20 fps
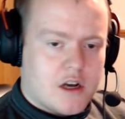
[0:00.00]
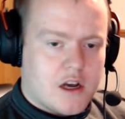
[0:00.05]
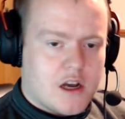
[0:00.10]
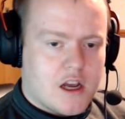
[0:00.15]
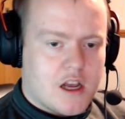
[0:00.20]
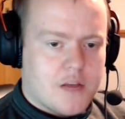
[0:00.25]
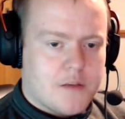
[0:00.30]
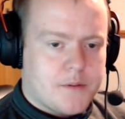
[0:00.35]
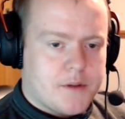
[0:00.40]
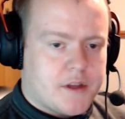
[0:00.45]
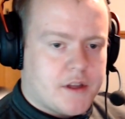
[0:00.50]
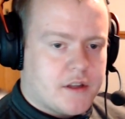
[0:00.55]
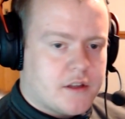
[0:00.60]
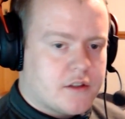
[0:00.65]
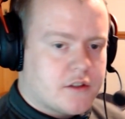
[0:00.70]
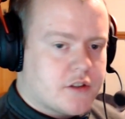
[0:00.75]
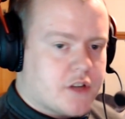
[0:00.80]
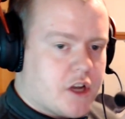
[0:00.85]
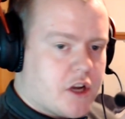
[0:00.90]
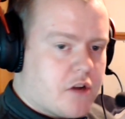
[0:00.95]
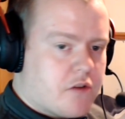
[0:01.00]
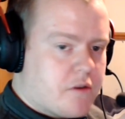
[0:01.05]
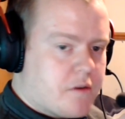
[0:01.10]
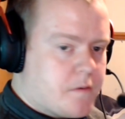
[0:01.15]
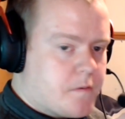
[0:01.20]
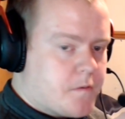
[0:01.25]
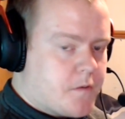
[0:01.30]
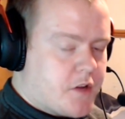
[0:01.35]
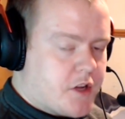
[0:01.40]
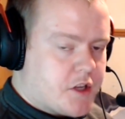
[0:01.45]
I've been scouring
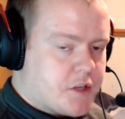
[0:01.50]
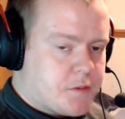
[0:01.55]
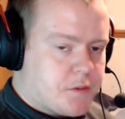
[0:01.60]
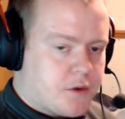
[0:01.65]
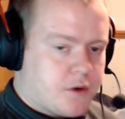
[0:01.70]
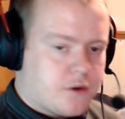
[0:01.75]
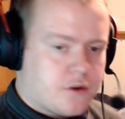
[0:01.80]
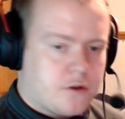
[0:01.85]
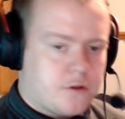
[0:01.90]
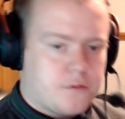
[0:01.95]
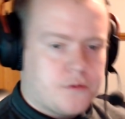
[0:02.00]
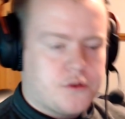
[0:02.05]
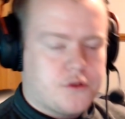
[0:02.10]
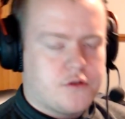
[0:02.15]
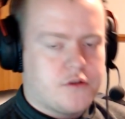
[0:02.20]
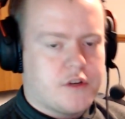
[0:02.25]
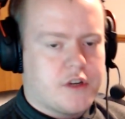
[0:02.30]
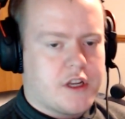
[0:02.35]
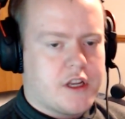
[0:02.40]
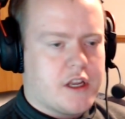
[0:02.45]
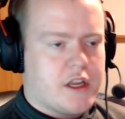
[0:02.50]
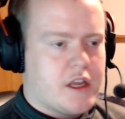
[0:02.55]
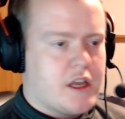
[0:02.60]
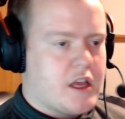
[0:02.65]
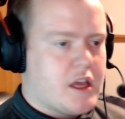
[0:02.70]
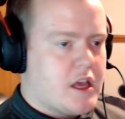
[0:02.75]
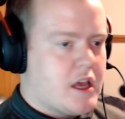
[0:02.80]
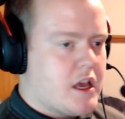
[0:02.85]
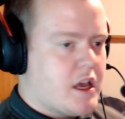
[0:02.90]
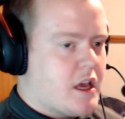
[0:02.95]
Facebook, Gumtree,
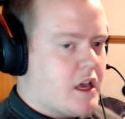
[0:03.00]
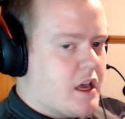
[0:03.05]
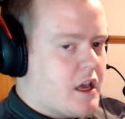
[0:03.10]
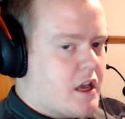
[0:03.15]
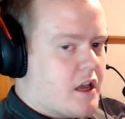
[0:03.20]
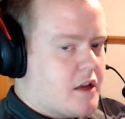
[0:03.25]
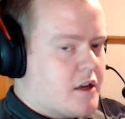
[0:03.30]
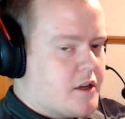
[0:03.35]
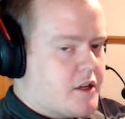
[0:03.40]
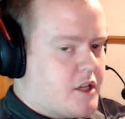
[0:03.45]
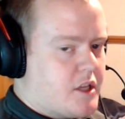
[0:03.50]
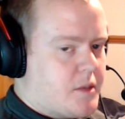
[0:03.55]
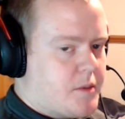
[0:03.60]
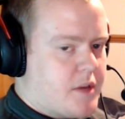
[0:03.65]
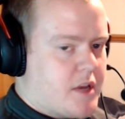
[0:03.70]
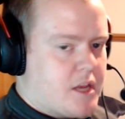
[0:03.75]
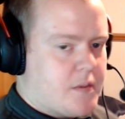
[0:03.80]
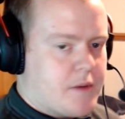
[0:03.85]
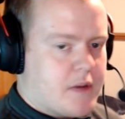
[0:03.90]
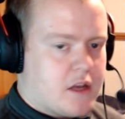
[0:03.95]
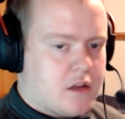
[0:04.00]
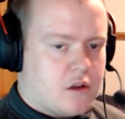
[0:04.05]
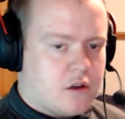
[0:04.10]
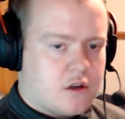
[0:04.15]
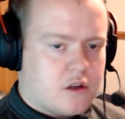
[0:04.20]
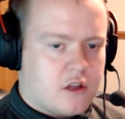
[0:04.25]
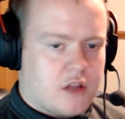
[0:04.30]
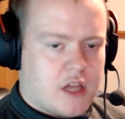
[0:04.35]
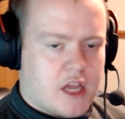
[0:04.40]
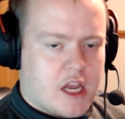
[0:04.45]
and eBay in my
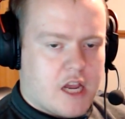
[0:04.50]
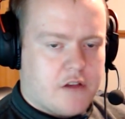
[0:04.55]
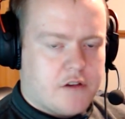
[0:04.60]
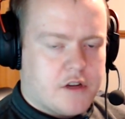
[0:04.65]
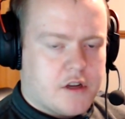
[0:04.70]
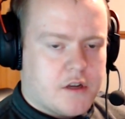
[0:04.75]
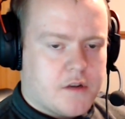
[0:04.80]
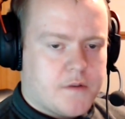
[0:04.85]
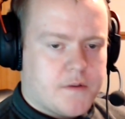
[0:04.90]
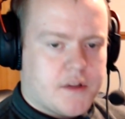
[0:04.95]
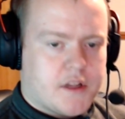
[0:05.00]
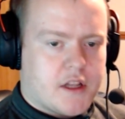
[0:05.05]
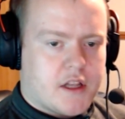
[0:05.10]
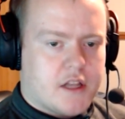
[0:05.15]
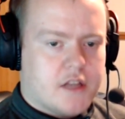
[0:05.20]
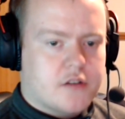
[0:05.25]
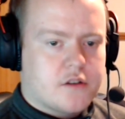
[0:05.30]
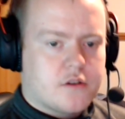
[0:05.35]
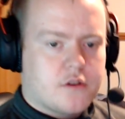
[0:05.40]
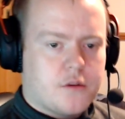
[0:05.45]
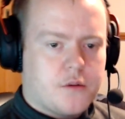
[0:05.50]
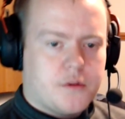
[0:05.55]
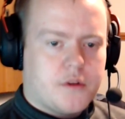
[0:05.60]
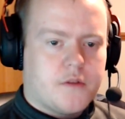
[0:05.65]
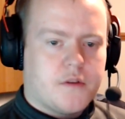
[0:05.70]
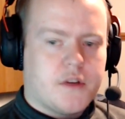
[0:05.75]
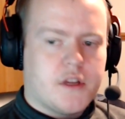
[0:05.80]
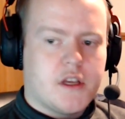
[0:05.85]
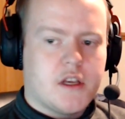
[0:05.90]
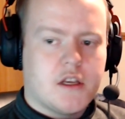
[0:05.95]
local area for the last couple
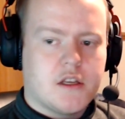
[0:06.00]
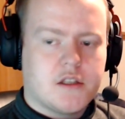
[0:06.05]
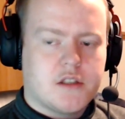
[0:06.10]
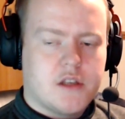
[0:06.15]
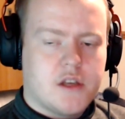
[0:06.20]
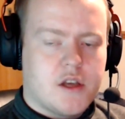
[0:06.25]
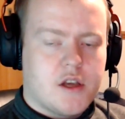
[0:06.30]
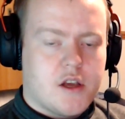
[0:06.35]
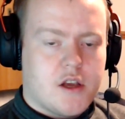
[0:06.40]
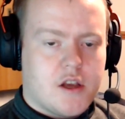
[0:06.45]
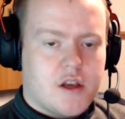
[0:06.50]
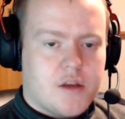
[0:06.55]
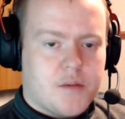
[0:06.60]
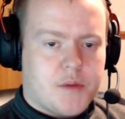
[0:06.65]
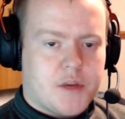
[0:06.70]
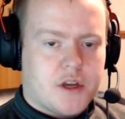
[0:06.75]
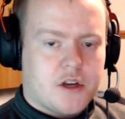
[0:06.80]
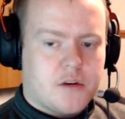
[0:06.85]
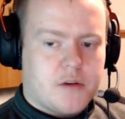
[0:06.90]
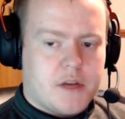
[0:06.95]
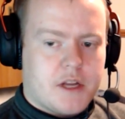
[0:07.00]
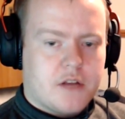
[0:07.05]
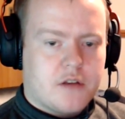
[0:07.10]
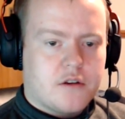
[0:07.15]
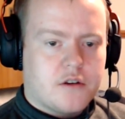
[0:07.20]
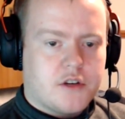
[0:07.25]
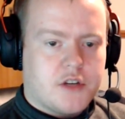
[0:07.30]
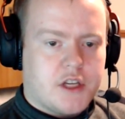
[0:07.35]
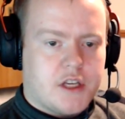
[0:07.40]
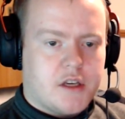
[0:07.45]
of days, picking up any
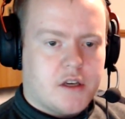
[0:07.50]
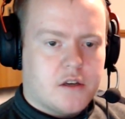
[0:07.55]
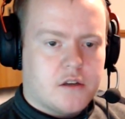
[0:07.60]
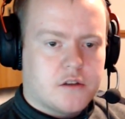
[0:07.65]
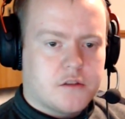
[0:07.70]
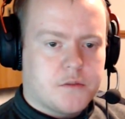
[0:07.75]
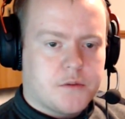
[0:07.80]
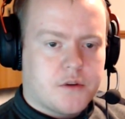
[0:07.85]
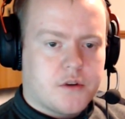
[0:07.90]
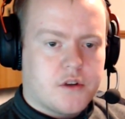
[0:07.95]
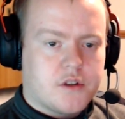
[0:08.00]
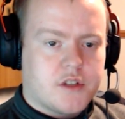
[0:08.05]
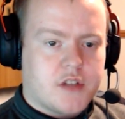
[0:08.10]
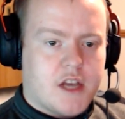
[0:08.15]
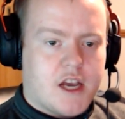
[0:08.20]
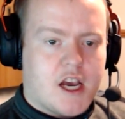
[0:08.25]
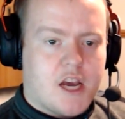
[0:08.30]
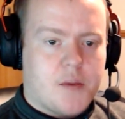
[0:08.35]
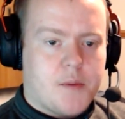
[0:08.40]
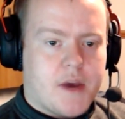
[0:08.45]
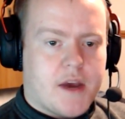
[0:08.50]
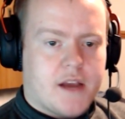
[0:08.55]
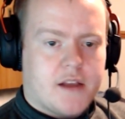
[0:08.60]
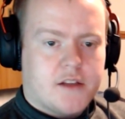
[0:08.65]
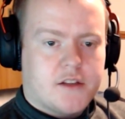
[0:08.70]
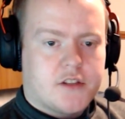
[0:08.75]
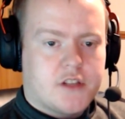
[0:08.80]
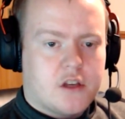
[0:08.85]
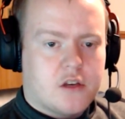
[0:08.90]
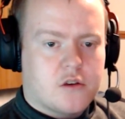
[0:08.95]
good deals because I buy
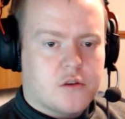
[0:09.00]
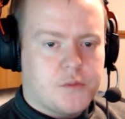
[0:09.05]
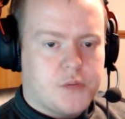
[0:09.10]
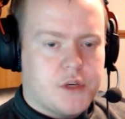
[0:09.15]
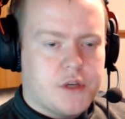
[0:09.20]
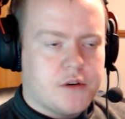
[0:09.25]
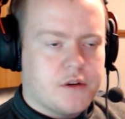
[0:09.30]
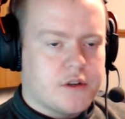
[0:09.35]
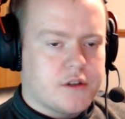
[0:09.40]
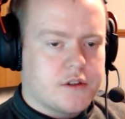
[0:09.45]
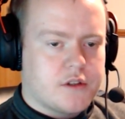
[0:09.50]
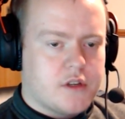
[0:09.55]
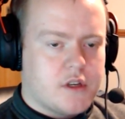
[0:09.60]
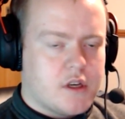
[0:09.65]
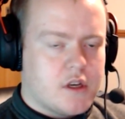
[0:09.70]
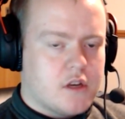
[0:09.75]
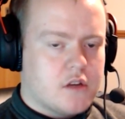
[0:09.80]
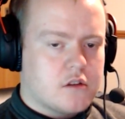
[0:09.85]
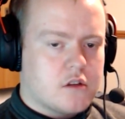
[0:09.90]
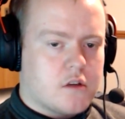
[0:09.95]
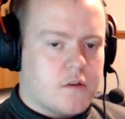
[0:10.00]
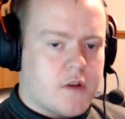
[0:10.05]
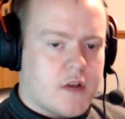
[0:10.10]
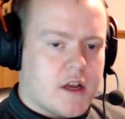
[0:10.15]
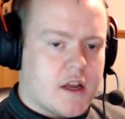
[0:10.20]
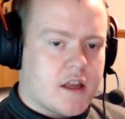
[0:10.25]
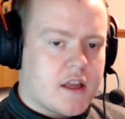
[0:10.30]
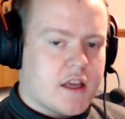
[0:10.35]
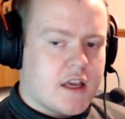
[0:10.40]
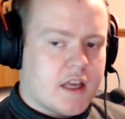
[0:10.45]
and sell computers. So if I
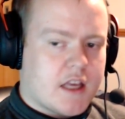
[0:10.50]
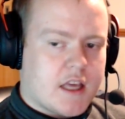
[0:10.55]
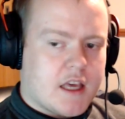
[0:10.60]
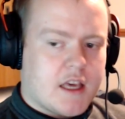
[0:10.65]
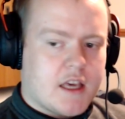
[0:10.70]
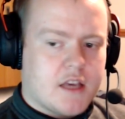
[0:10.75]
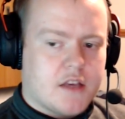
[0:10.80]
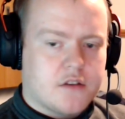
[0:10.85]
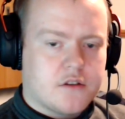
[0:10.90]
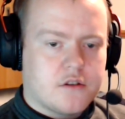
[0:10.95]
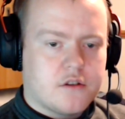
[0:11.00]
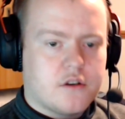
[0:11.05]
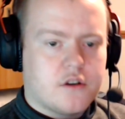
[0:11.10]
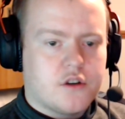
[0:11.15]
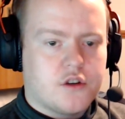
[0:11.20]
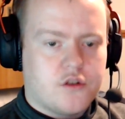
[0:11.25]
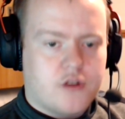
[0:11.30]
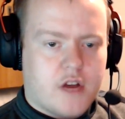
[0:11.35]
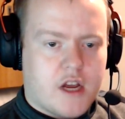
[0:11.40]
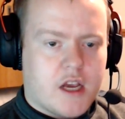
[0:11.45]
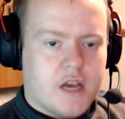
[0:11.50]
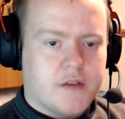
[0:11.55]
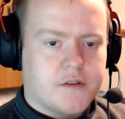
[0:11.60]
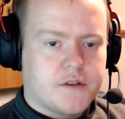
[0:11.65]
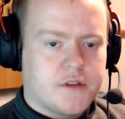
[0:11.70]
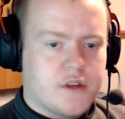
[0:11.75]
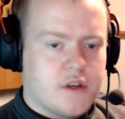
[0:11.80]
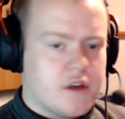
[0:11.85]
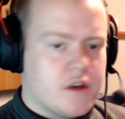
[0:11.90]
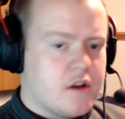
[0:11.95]
can get a case or
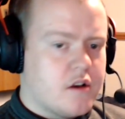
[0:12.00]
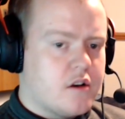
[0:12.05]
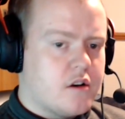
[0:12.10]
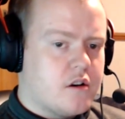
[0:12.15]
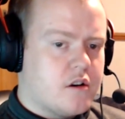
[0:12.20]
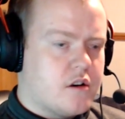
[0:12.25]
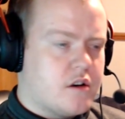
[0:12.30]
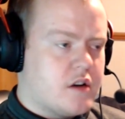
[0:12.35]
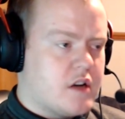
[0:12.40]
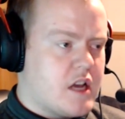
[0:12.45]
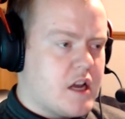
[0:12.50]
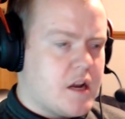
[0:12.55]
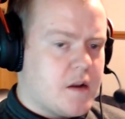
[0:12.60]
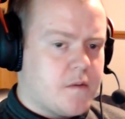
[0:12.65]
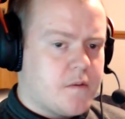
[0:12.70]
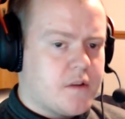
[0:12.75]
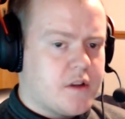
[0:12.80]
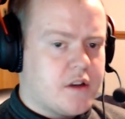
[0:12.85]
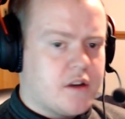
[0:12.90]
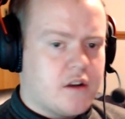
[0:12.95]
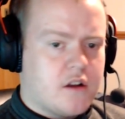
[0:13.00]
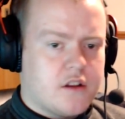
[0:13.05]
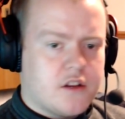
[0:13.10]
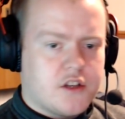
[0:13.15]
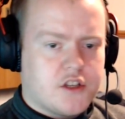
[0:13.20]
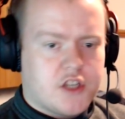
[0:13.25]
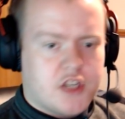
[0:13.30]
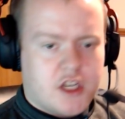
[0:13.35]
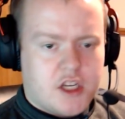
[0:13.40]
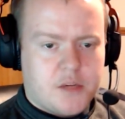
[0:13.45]
drives or anything on the
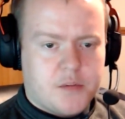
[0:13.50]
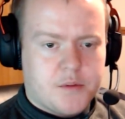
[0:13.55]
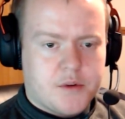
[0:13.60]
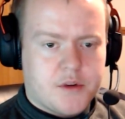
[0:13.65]
cheap,